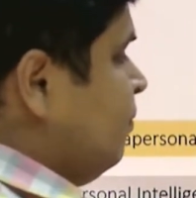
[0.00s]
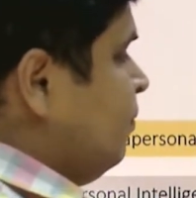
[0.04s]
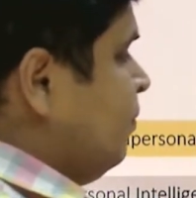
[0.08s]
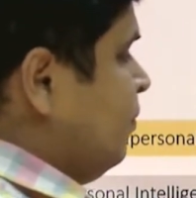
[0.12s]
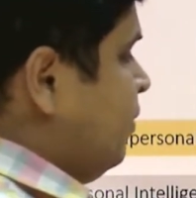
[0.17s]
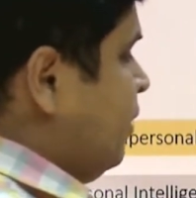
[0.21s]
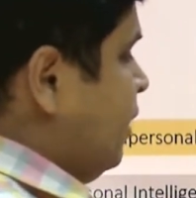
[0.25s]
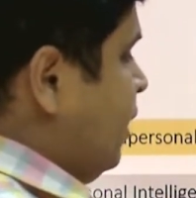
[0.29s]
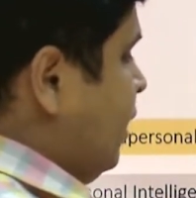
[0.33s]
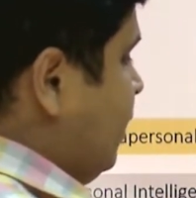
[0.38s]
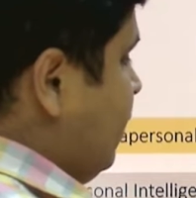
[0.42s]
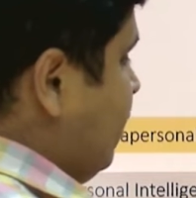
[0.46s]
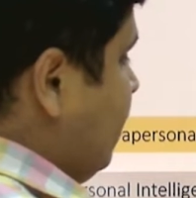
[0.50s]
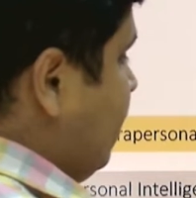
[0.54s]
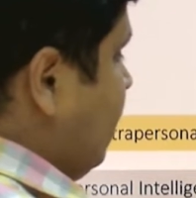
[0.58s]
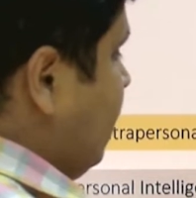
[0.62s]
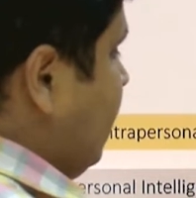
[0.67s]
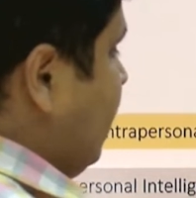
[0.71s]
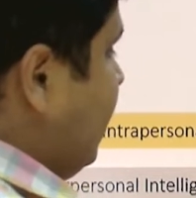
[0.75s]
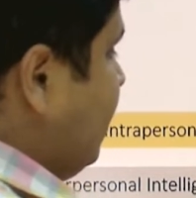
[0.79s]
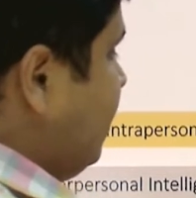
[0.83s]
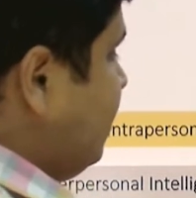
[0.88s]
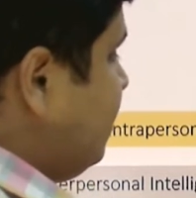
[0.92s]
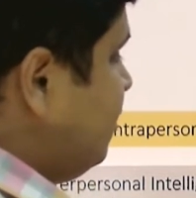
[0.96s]
and
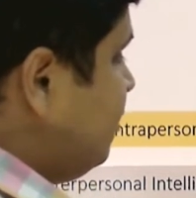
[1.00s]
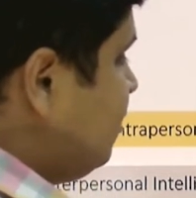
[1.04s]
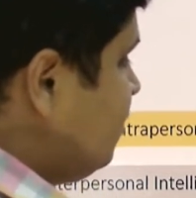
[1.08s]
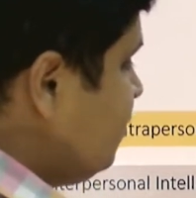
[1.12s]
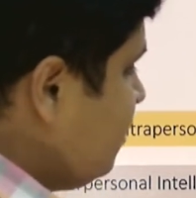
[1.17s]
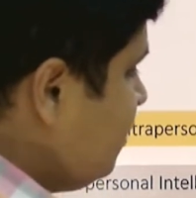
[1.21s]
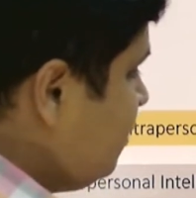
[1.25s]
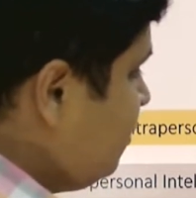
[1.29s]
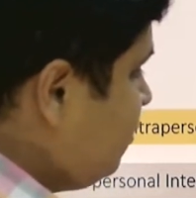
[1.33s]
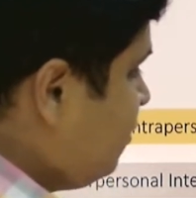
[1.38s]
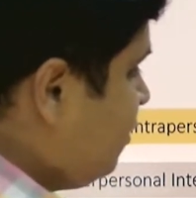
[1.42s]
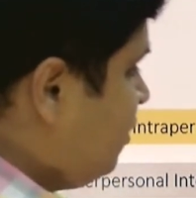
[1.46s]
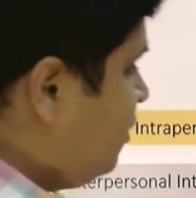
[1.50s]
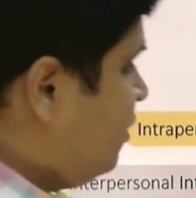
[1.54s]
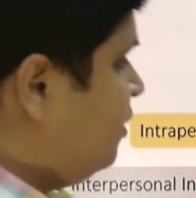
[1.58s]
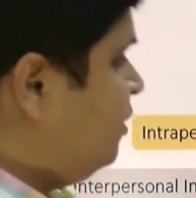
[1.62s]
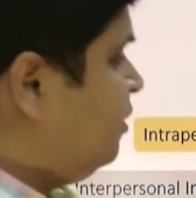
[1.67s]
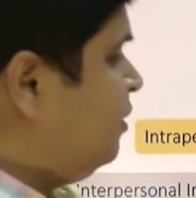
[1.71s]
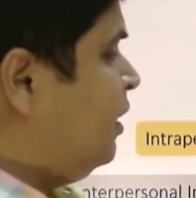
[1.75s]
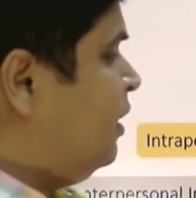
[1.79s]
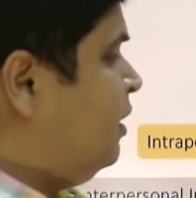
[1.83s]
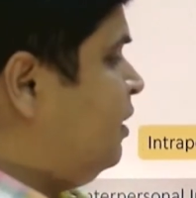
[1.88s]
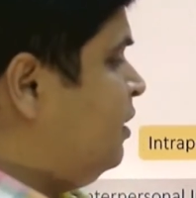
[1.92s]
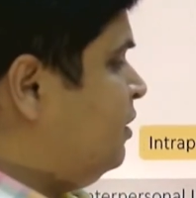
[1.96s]
existential
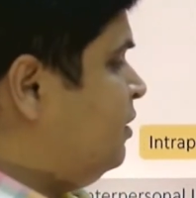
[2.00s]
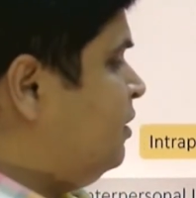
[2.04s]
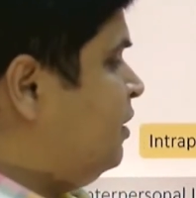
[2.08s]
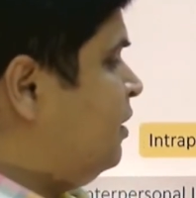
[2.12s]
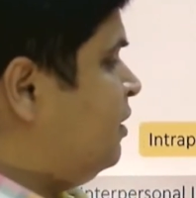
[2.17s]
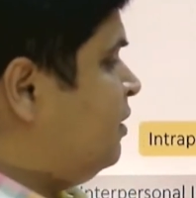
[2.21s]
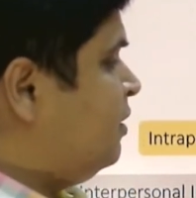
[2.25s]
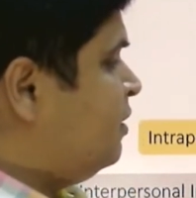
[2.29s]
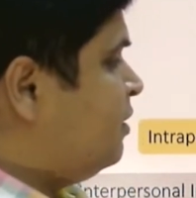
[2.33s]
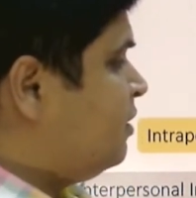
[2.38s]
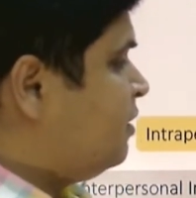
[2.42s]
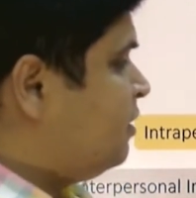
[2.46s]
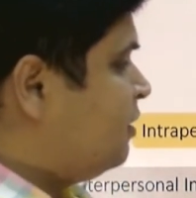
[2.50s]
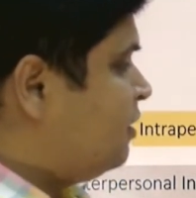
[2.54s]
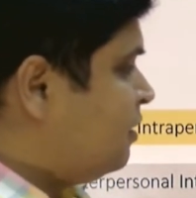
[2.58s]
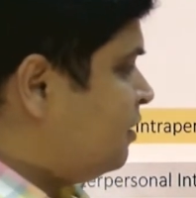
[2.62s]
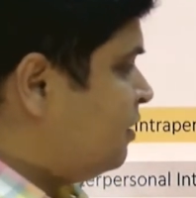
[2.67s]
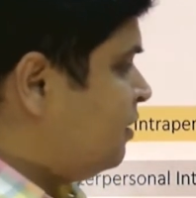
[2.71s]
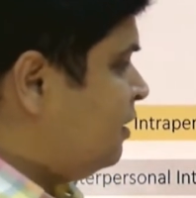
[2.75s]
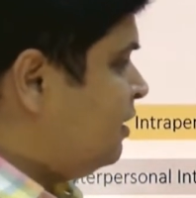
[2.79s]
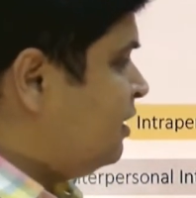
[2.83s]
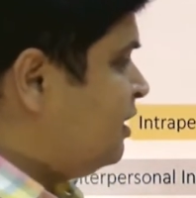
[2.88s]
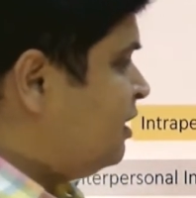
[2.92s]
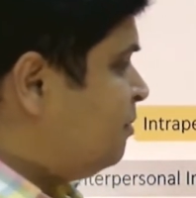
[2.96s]
intelligence,
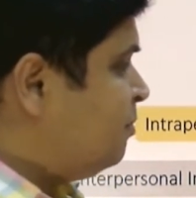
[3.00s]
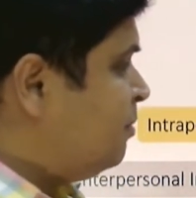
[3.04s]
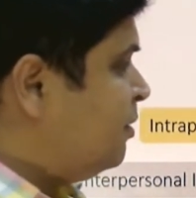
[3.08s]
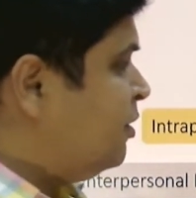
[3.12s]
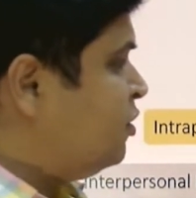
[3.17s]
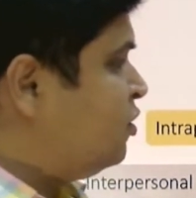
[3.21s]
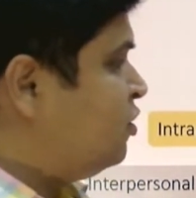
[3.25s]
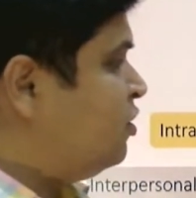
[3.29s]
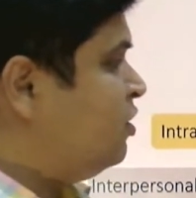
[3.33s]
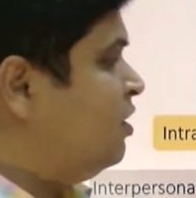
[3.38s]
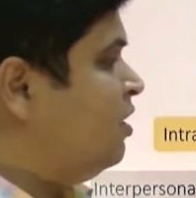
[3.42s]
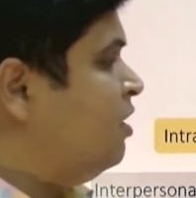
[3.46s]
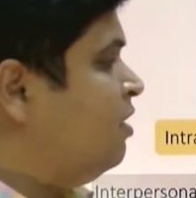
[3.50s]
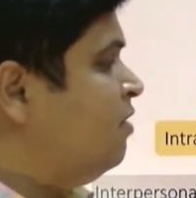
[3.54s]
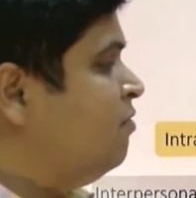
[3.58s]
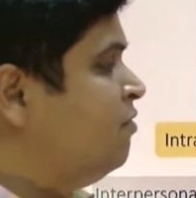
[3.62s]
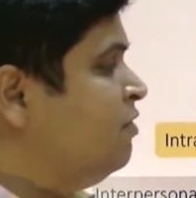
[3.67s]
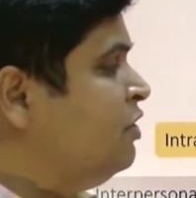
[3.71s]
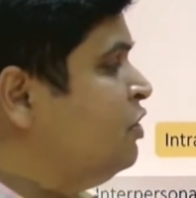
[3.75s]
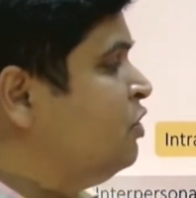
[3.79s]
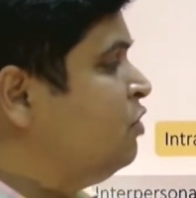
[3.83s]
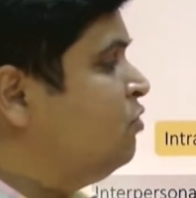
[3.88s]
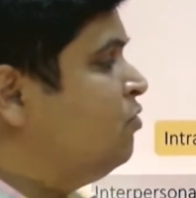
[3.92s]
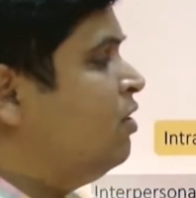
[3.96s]
spatial
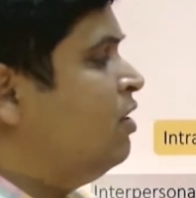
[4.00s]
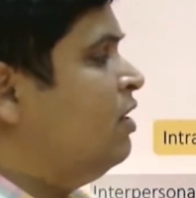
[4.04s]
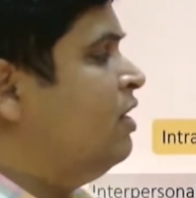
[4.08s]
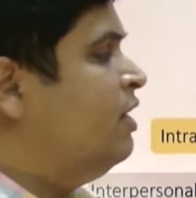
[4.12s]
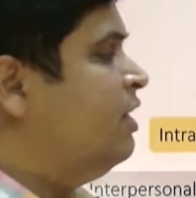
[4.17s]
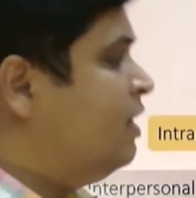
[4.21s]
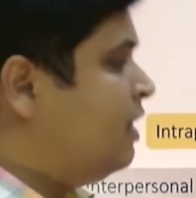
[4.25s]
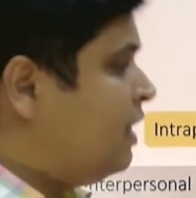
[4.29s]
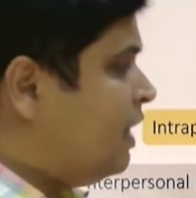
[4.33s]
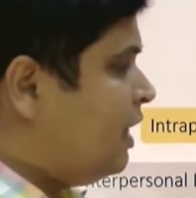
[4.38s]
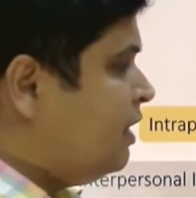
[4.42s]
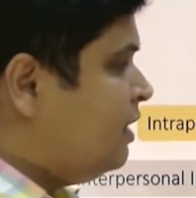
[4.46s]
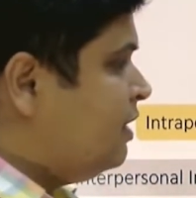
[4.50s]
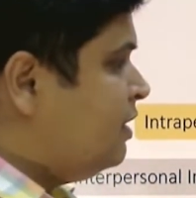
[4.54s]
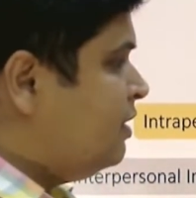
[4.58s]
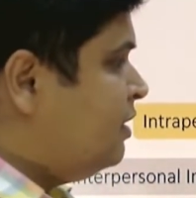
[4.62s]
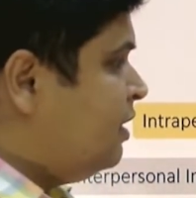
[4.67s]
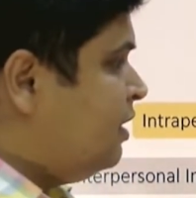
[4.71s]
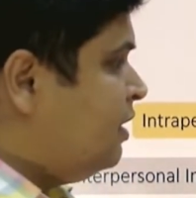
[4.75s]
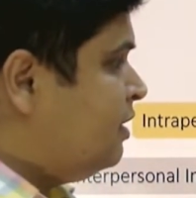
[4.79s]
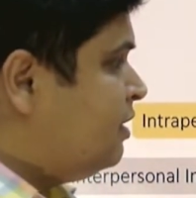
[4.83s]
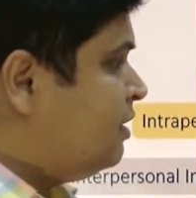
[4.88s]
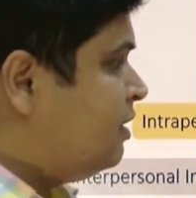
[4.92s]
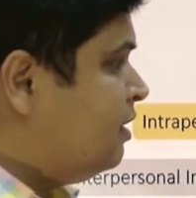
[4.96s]
visual
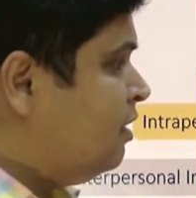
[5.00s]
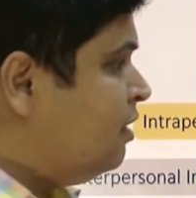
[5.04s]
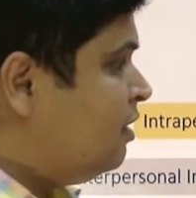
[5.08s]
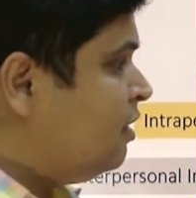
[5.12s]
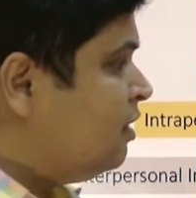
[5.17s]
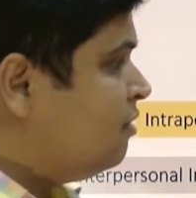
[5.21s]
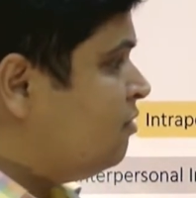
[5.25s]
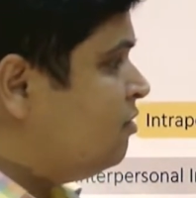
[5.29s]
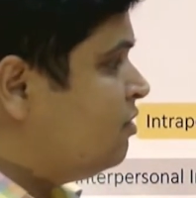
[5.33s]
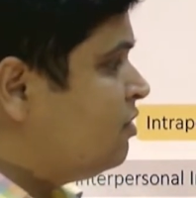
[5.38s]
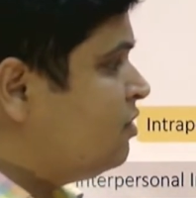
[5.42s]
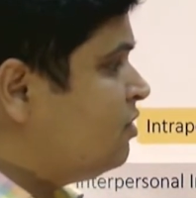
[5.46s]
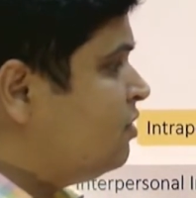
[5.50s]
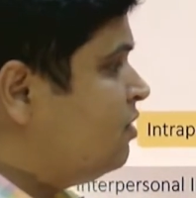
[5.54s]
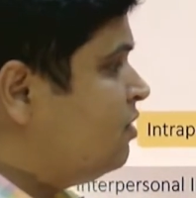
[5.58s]
intelligence, linguistic